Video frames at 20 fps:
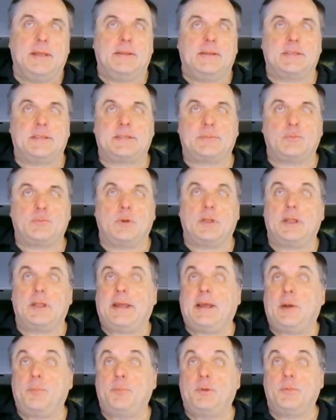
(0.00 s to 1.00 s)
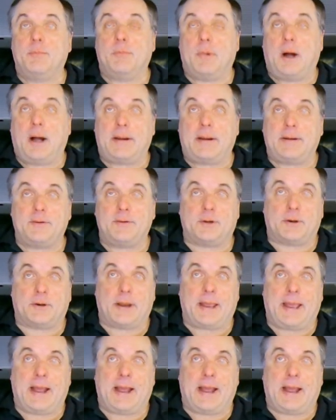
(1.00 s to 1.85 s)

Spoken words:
This will help you monitor,